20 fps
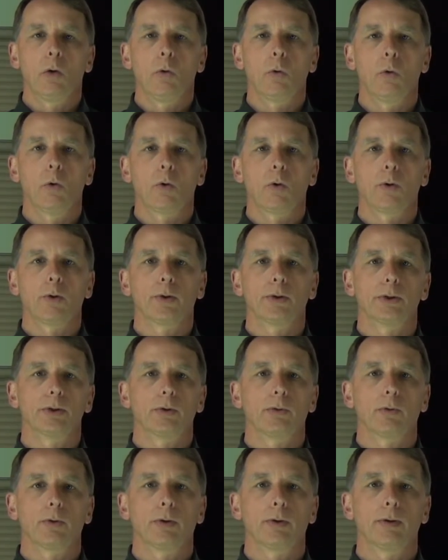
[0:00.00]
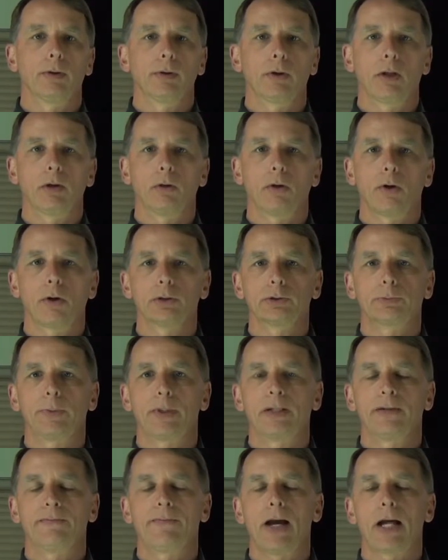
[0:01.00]
or you're a large
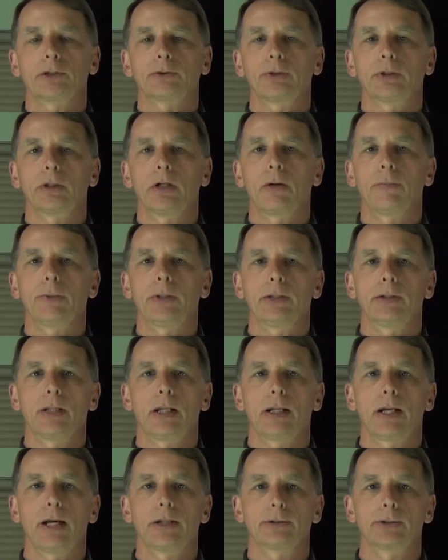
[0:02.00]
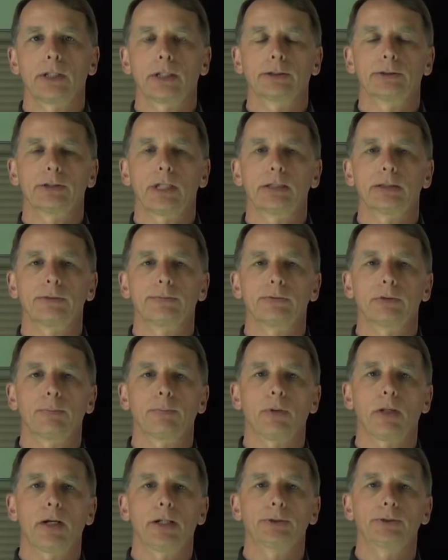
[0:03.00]
manufacturing company that has an extensive
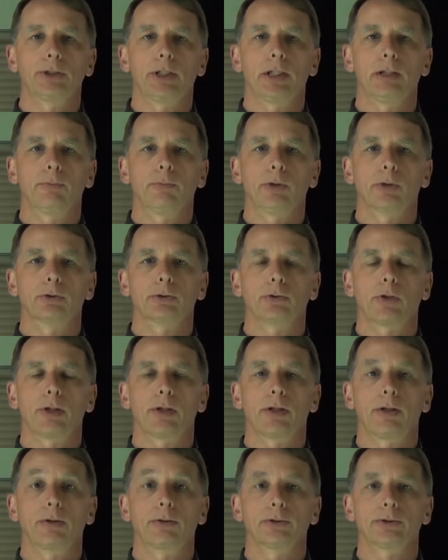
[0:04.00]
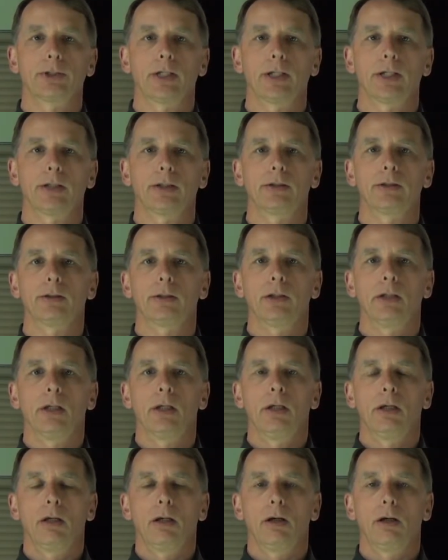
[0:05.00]
supply chain where you're trying to understand
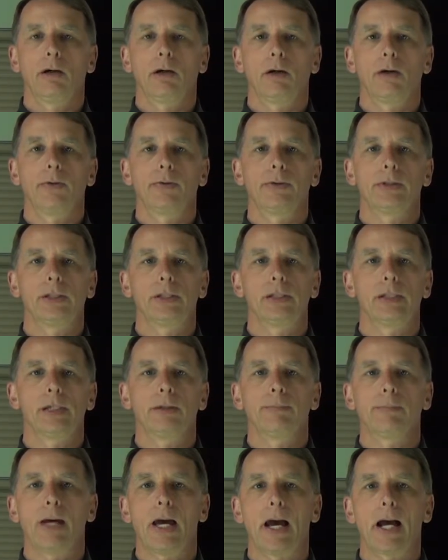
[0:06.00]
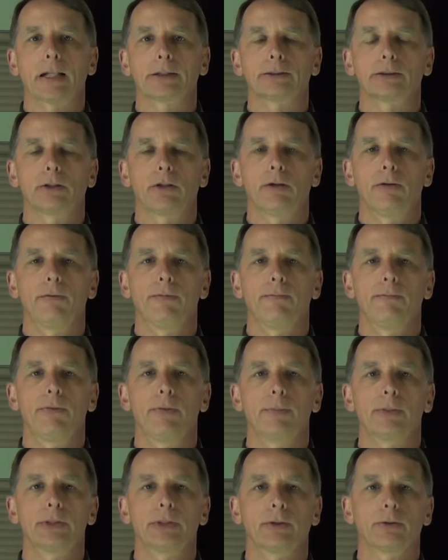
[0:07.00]
the impacts of
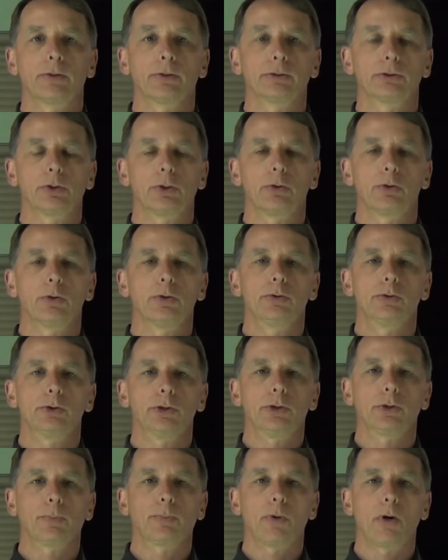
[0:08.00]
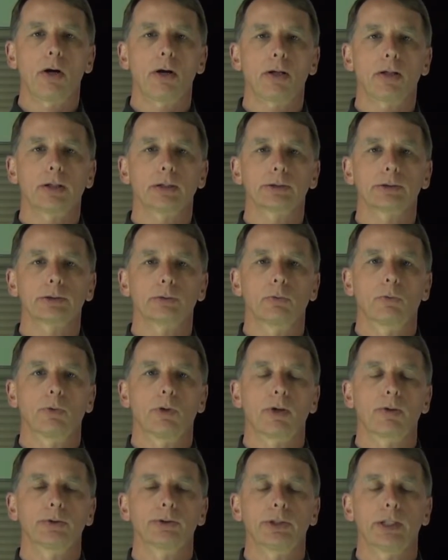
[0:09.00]
the materials you use in your products
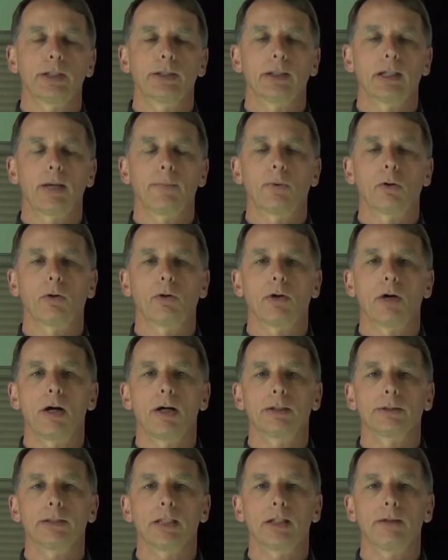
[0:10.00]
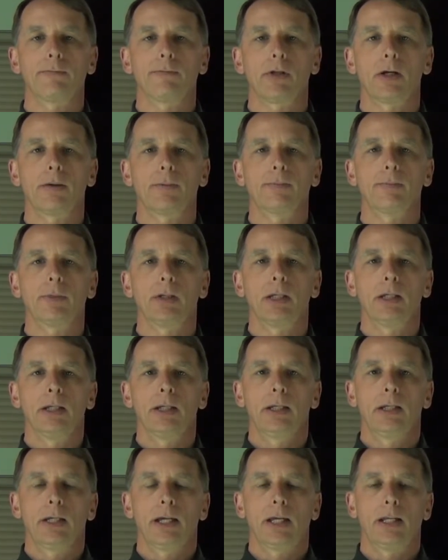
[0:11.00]
or understand the chemical content of them
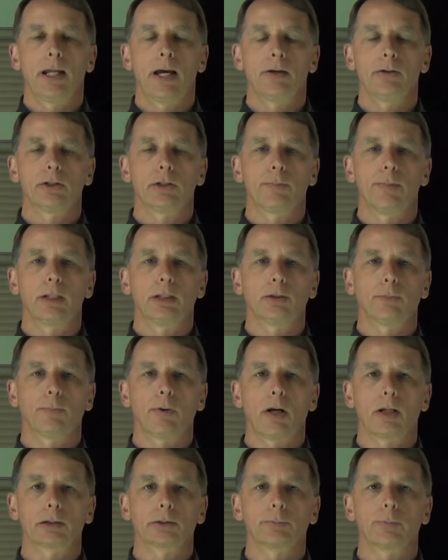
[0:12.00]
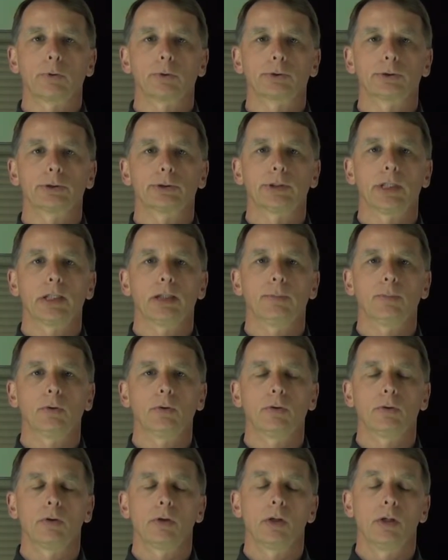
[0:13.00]
and how you can make your products more
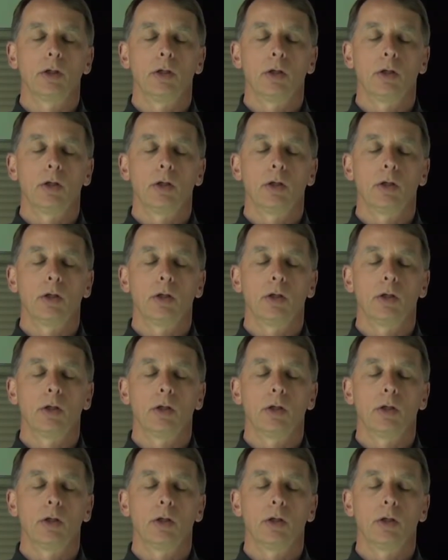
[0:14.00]
sustainable,